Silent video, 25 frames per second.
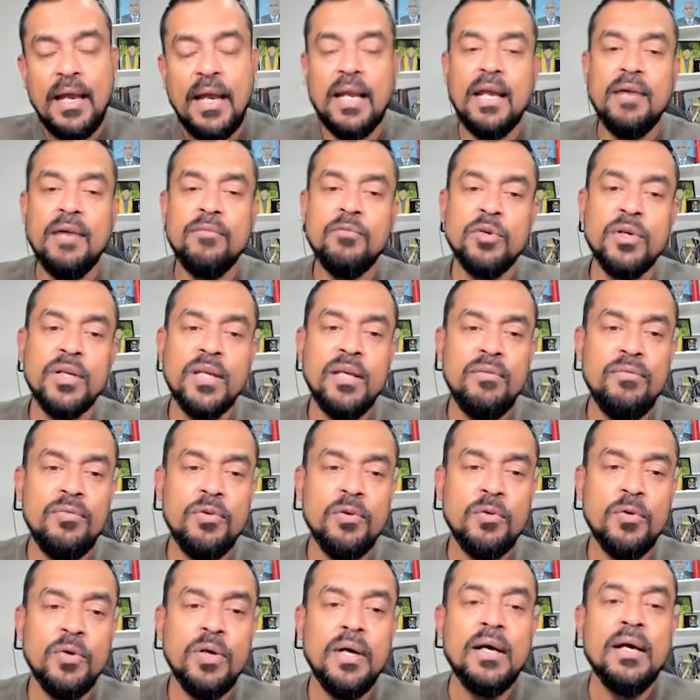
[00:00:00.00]
and I
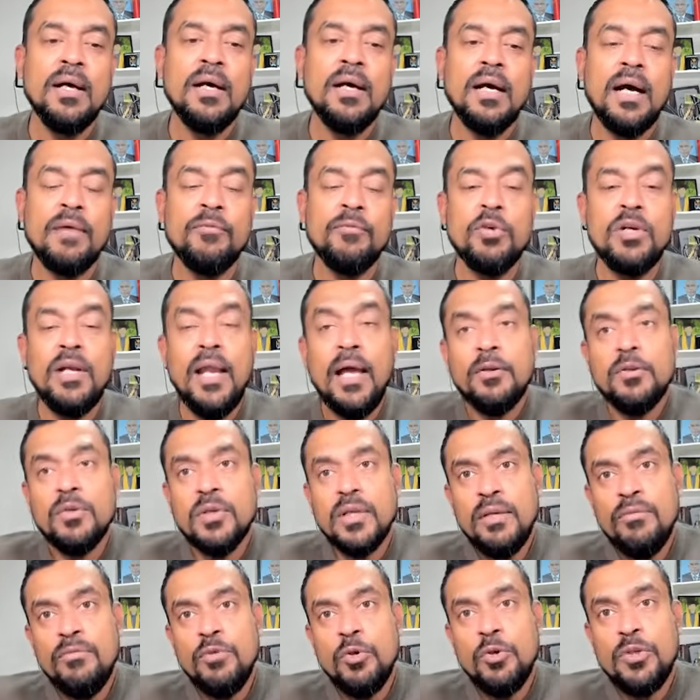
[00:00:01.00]
would like
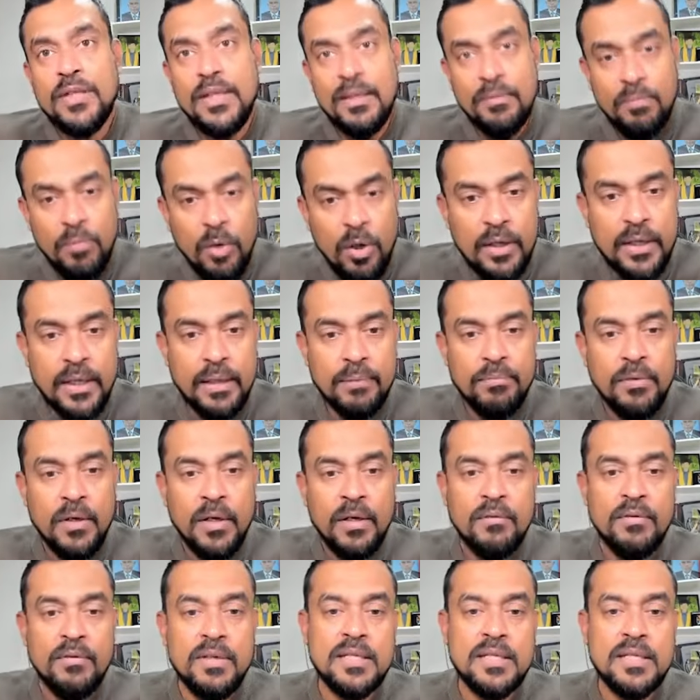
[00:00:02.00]
to give you demo tip,